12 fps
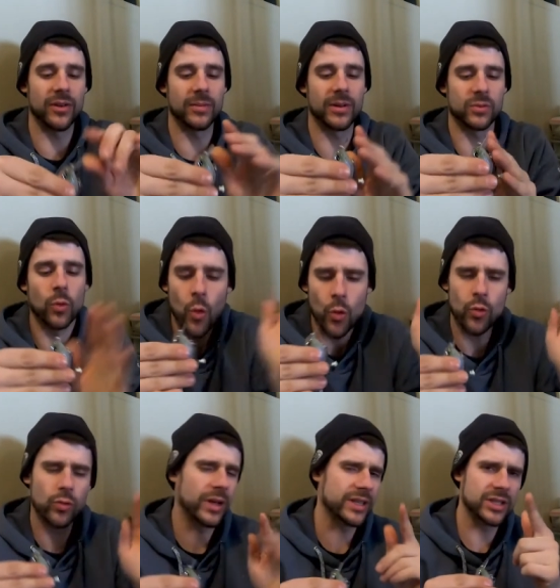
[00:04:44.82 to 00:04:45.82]
up, because
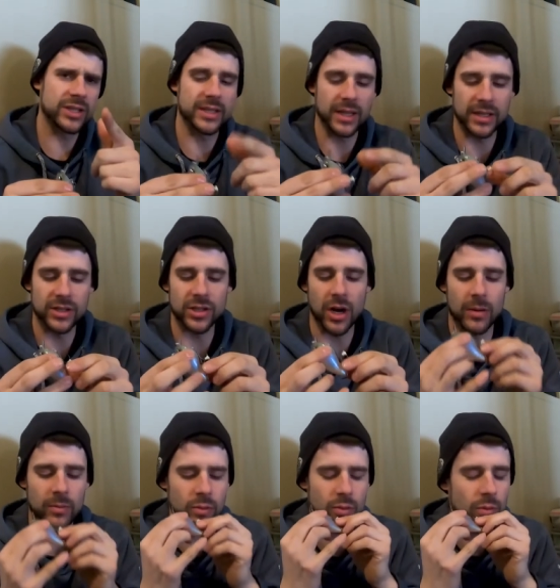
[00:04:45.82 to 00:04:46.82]
that's sticky sharp.
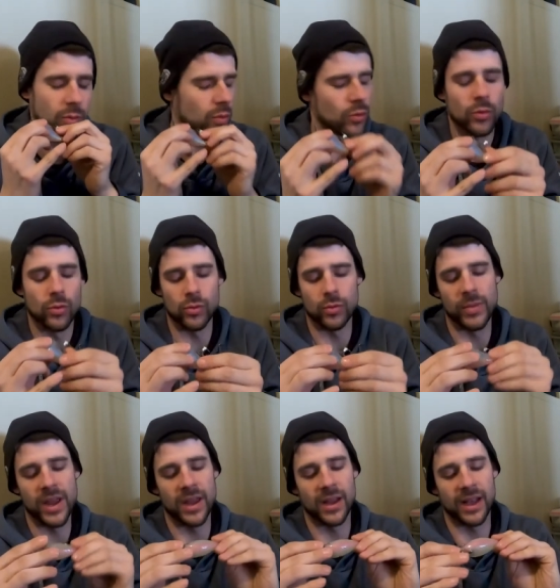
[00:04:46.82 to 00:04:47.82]
Ooh,
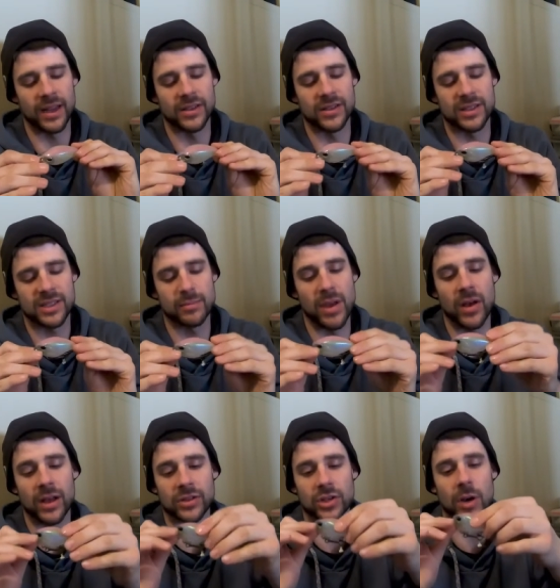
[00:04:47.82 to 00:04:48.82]
man, I can just smell
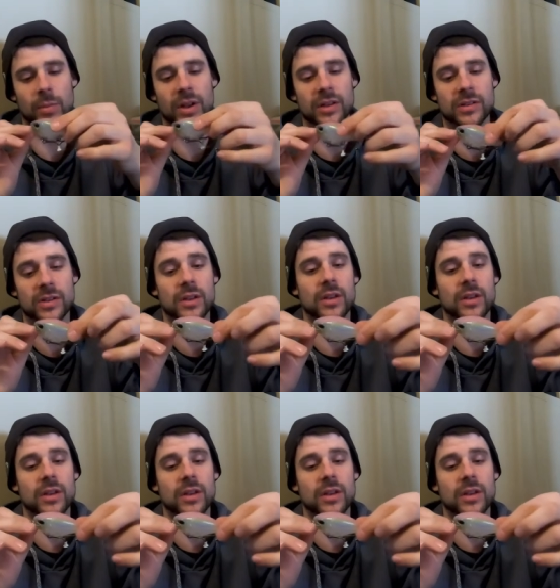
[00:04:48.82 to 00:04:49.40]
how sharp it is.